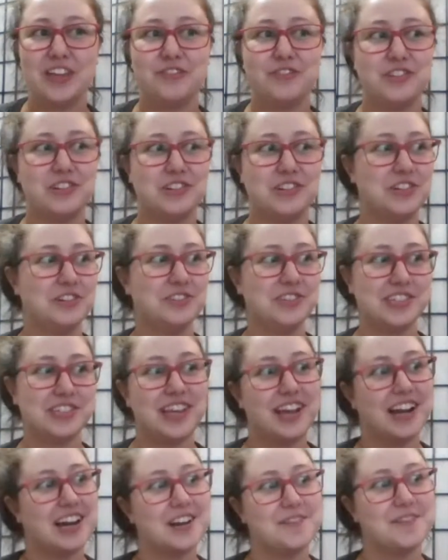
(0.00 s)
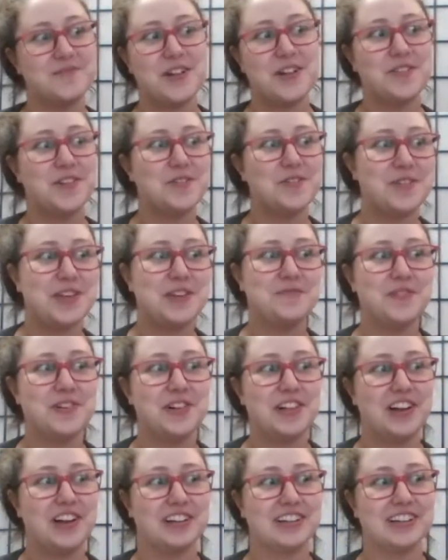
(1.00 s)
if you're too scared about what
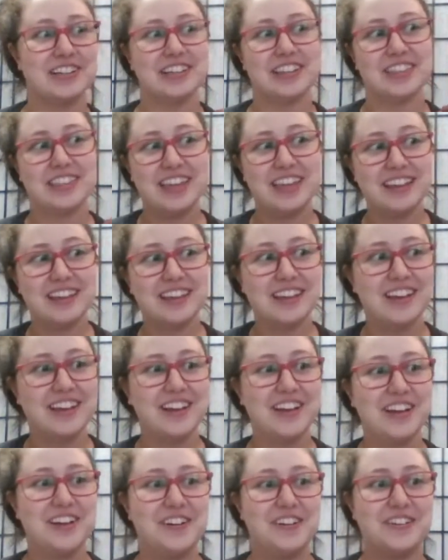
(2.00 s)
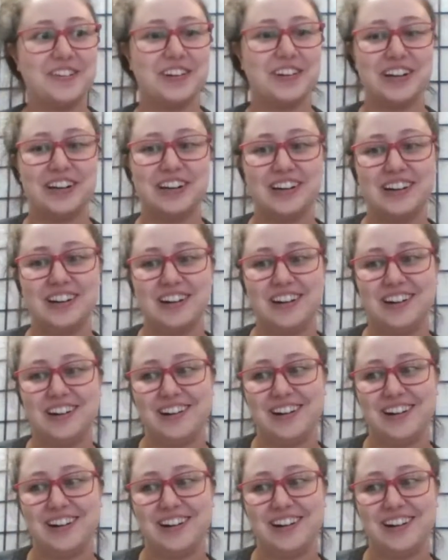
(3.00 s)
people are going to think or